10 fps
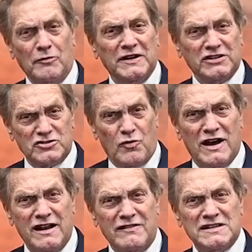But there's
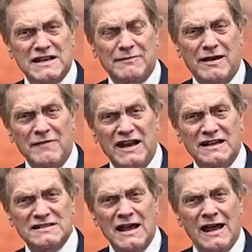one of the
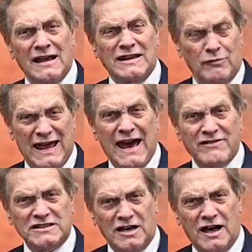subcommittees that we
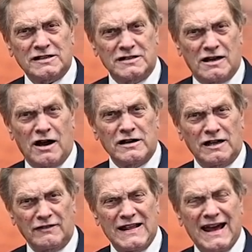haven't talked to the
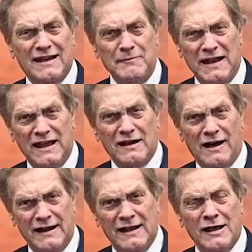cardinal of that committee
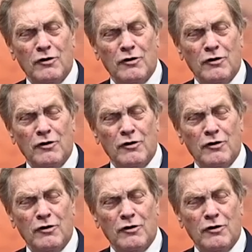on.